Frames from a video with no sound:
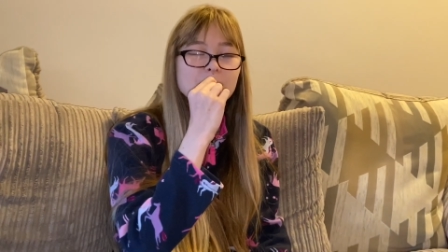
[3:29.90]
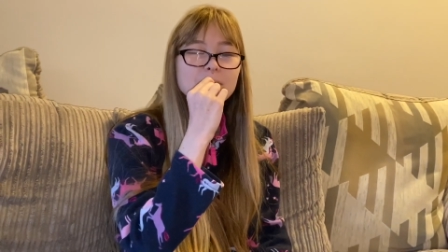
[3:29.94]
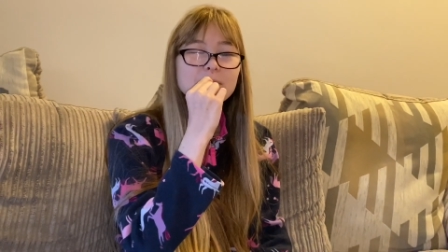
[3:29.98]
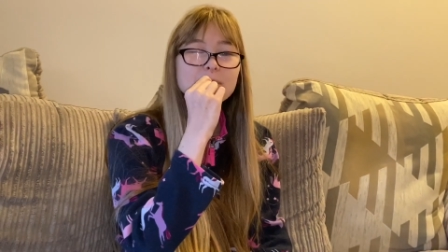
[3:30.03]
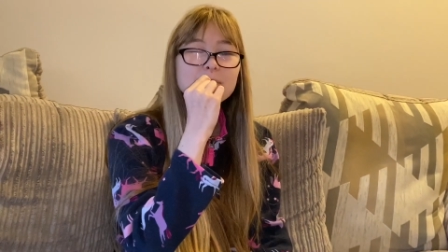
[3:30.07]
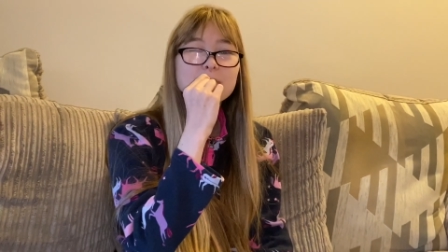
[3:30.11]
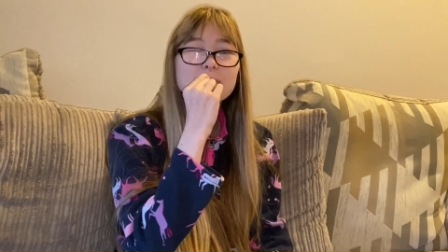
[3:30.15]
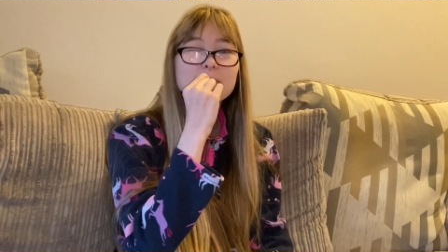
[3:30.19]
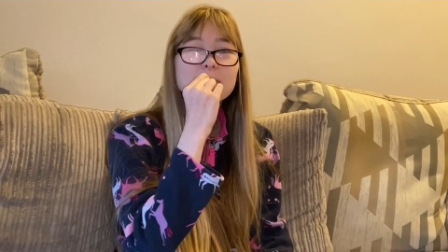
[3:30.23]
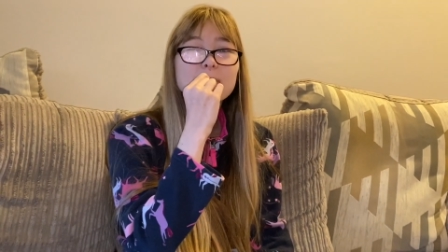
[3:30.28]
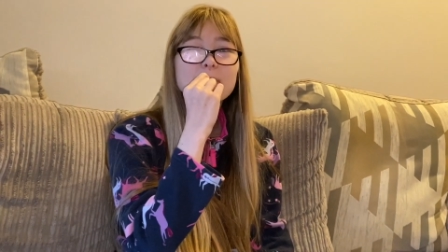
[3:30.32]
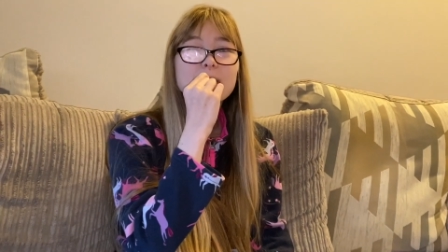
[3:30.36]

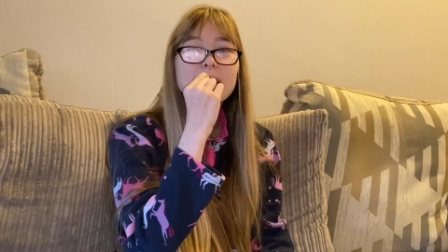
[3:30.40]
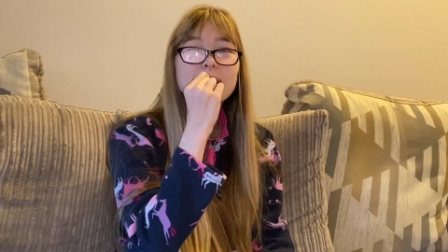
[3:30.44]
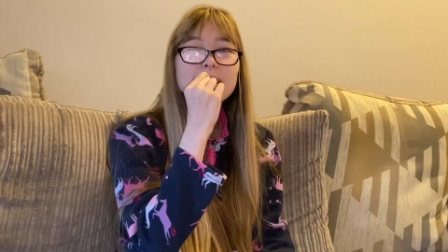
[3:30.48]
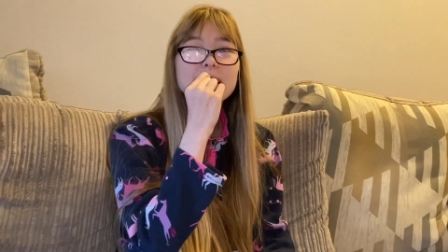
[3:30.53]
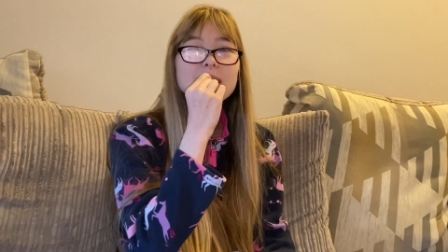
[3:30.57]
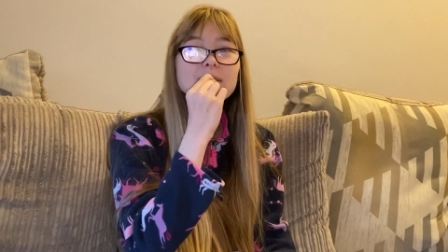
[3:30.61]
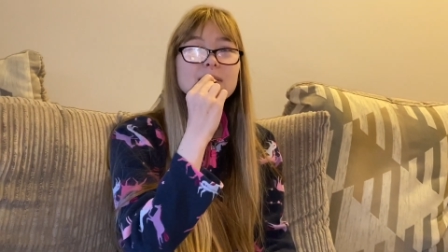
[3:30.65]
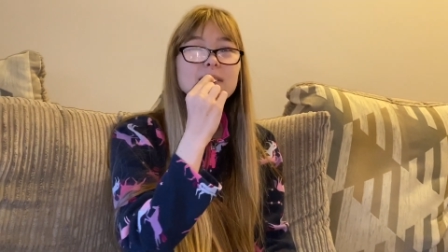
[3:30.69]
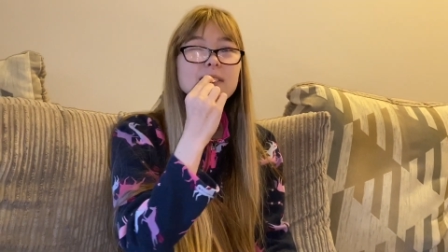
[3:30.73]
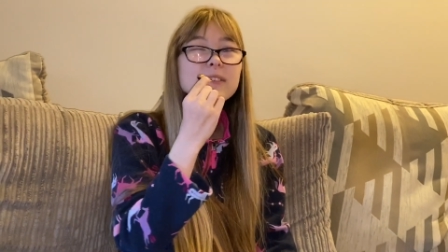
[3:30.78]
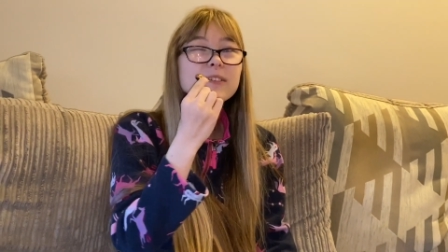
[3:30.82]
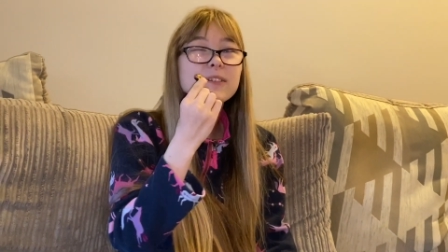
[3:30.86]
Mm. And then
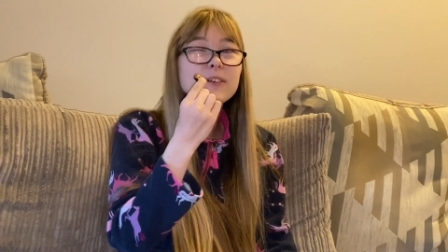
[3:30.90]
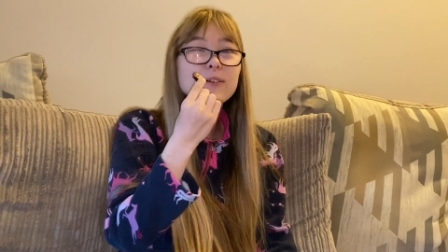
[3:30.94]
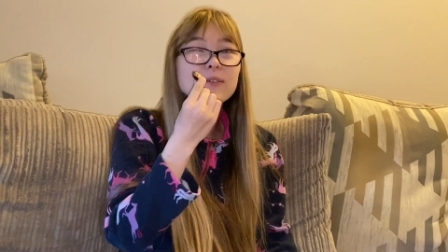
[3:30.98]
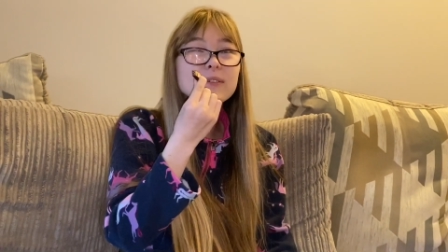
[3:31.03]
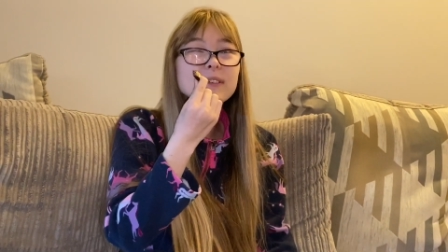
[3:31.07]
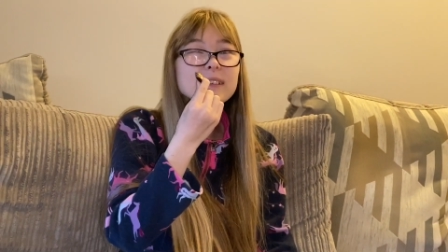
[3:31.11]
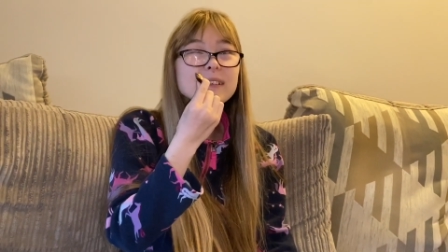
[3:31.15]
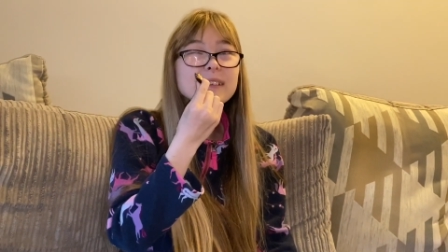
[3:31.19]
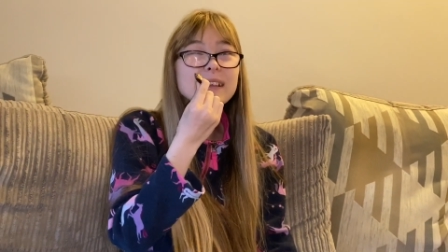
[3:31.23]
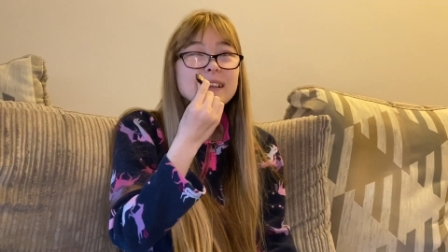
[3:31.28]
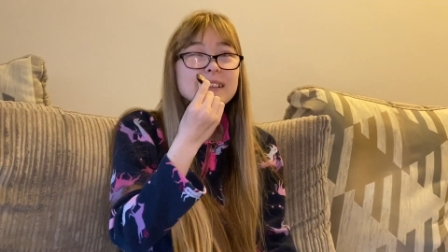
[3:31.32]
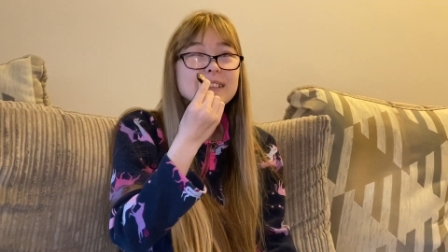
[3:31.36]
there's a
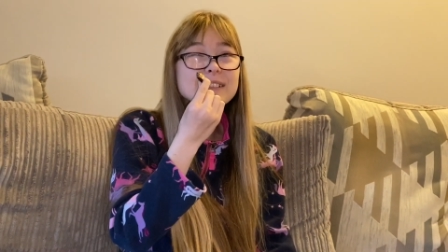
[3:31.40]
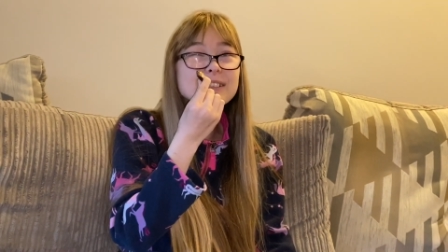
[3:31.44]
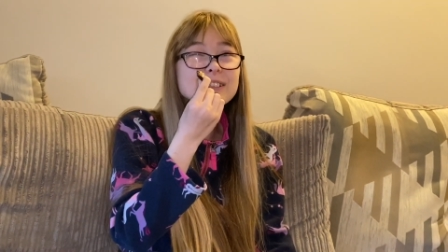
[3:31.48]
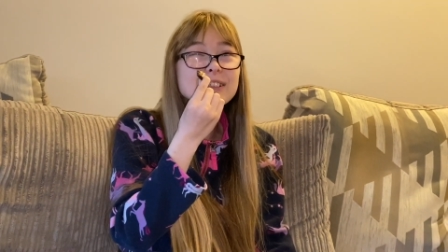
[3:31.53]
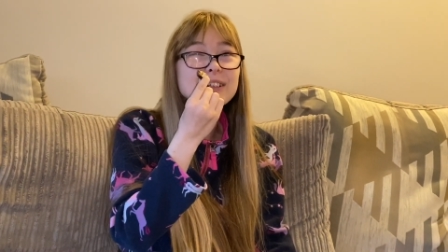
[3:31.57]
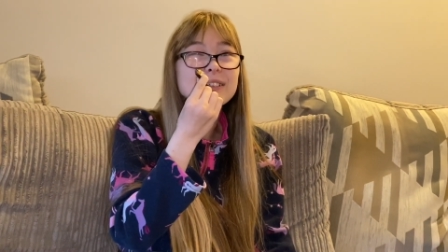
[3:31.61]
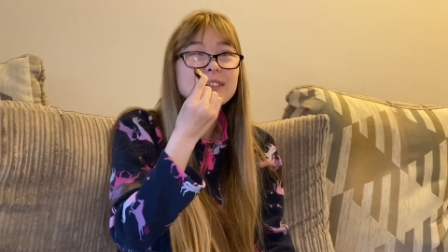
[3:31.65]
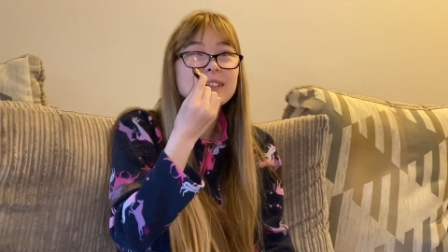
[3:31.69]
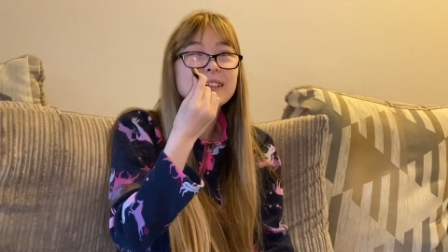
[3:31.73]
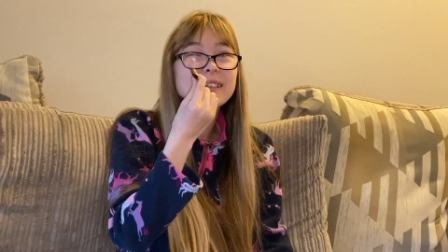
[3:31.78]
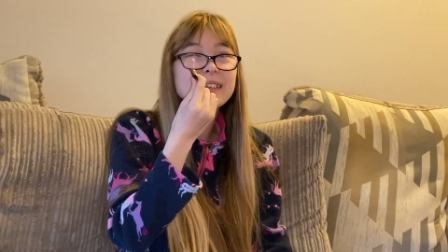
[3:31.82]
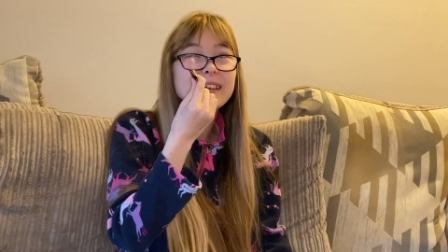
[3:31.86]
salty texture
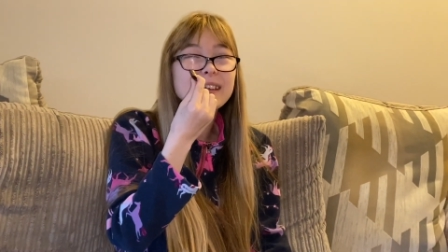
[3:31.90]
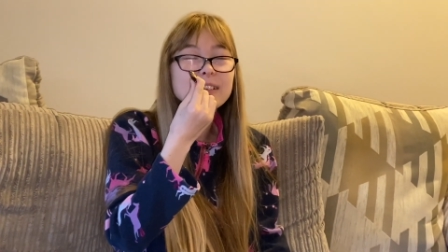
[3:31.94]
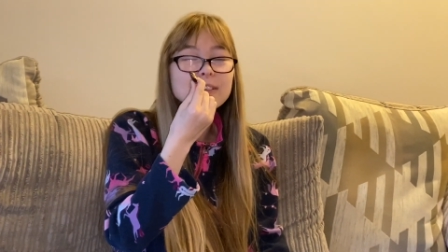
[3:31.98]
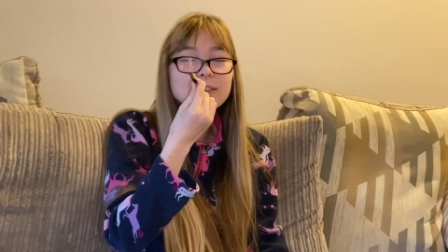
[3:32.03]
and a